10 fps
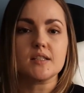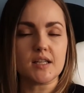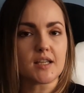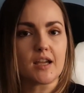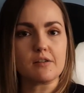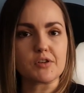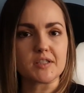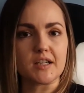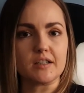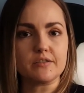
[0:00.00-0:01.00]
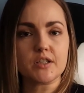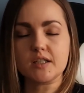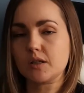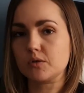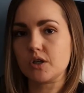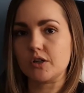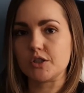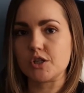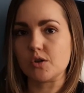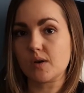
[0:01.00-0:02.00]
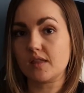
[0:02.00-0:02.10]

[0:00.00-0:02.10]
Take care of yourselves, and I will talk to you